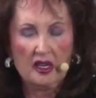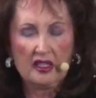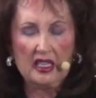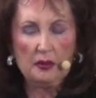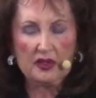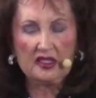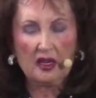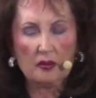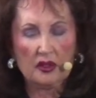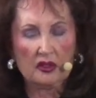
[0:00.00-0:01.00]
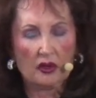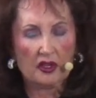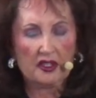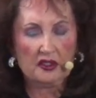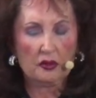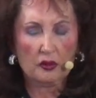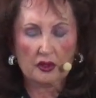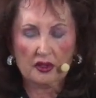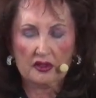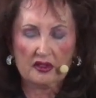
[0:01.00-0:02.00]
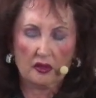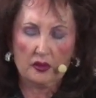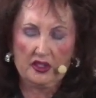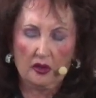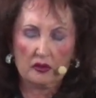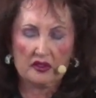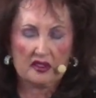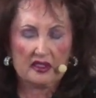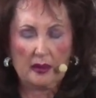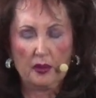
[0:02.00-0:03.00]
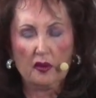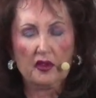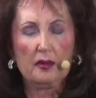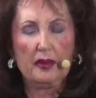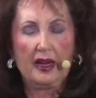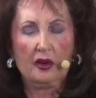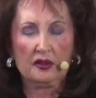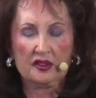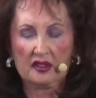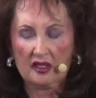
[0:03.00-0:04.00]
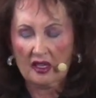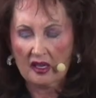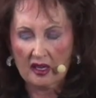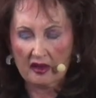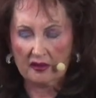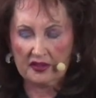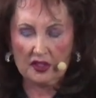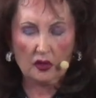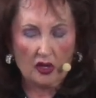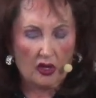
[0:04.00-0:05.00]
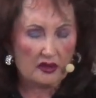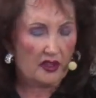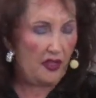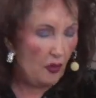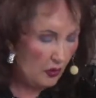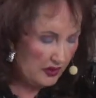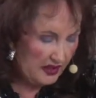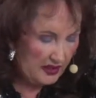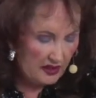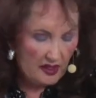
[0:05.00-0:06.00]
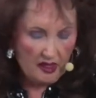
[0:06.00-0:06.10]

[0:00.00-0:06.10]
Keep us humble, Lord, in your word, so we don't step over the bounds of so-called authority